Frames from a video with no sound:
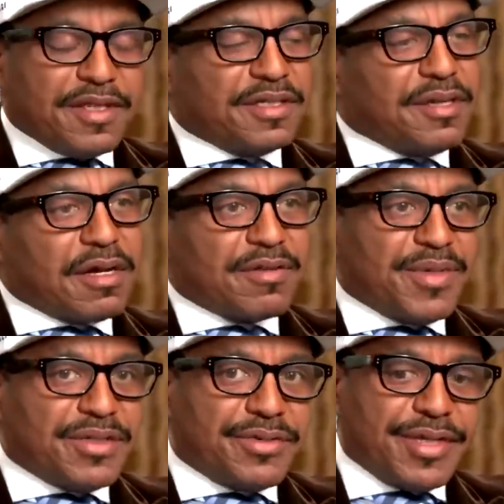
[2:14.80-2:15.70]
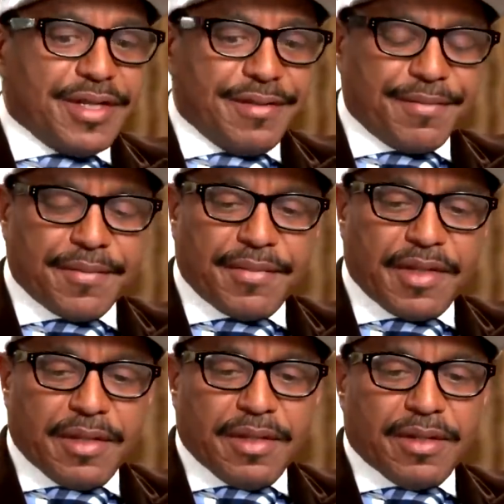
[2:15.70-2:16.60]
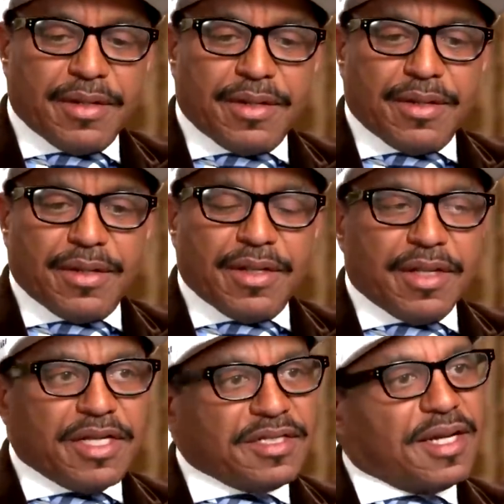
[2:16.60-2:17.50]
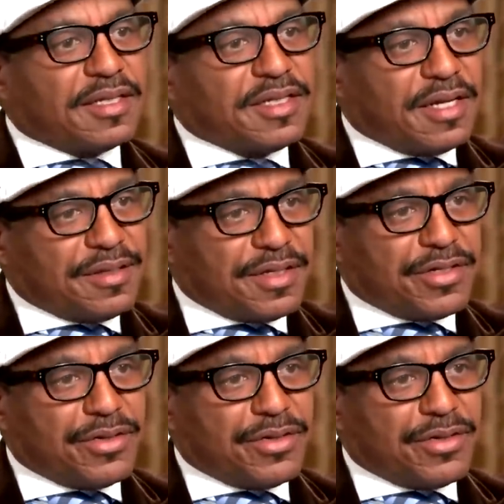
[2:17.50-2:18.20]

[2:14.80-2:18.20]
This documentary is not telling the